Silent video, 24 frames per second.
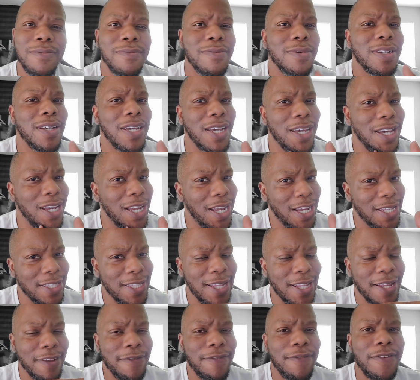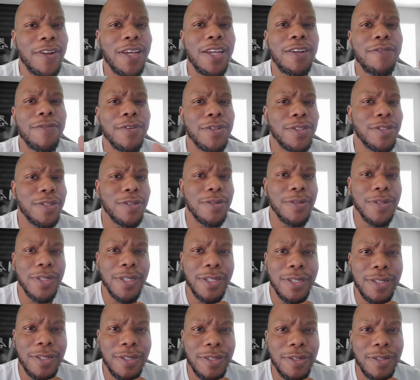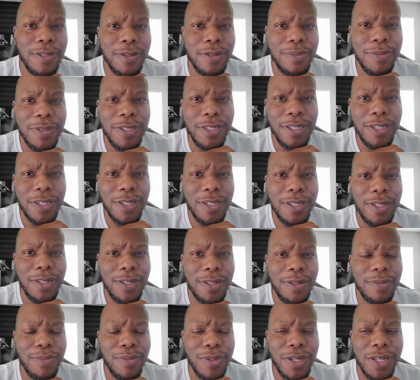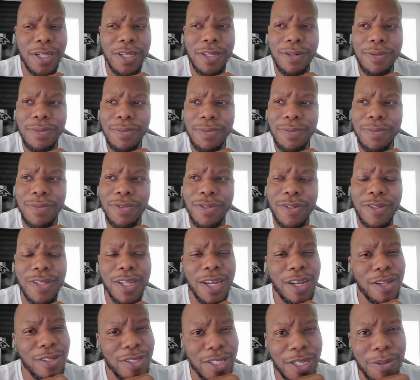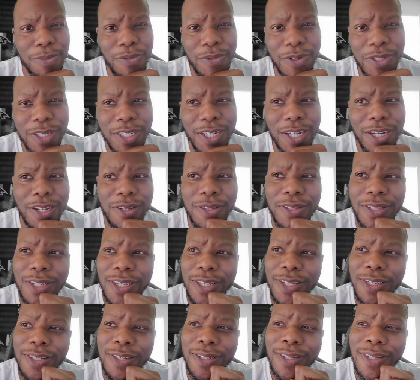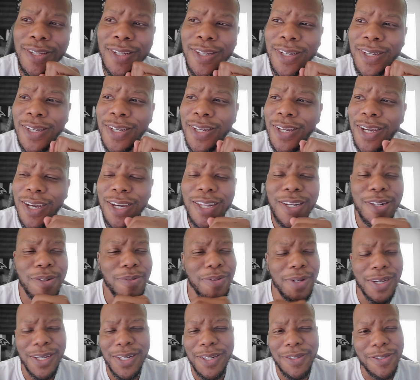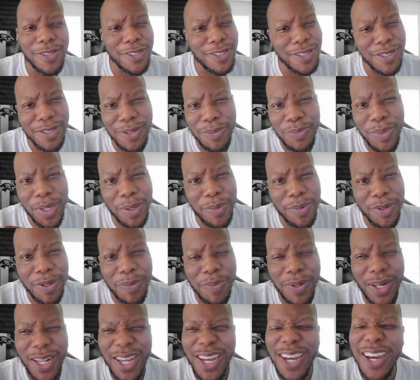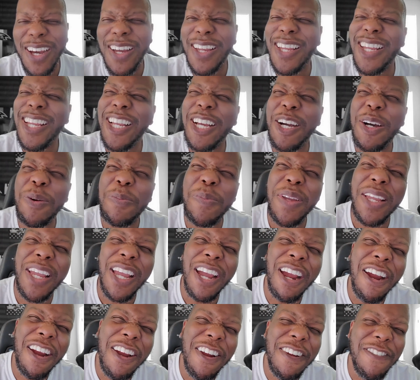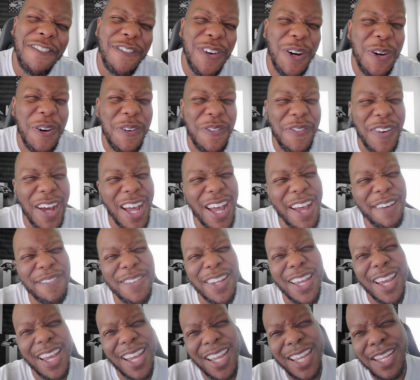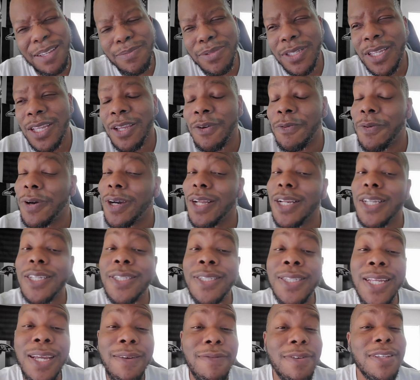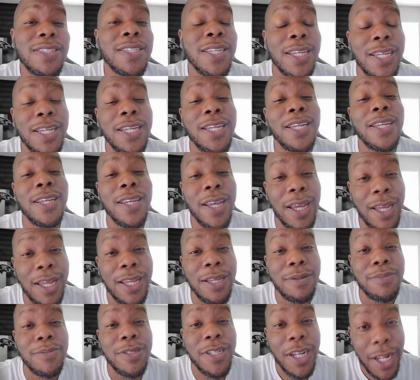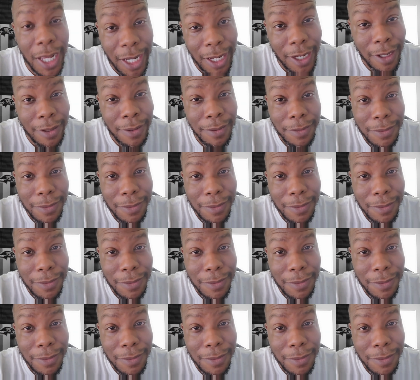they add that flavor to it. You know what I'm saying? But so y'all tell me what y'all think. I know some people gonna be like, he gonna be hurt 4 or 5 games. Well, it's 17 games now.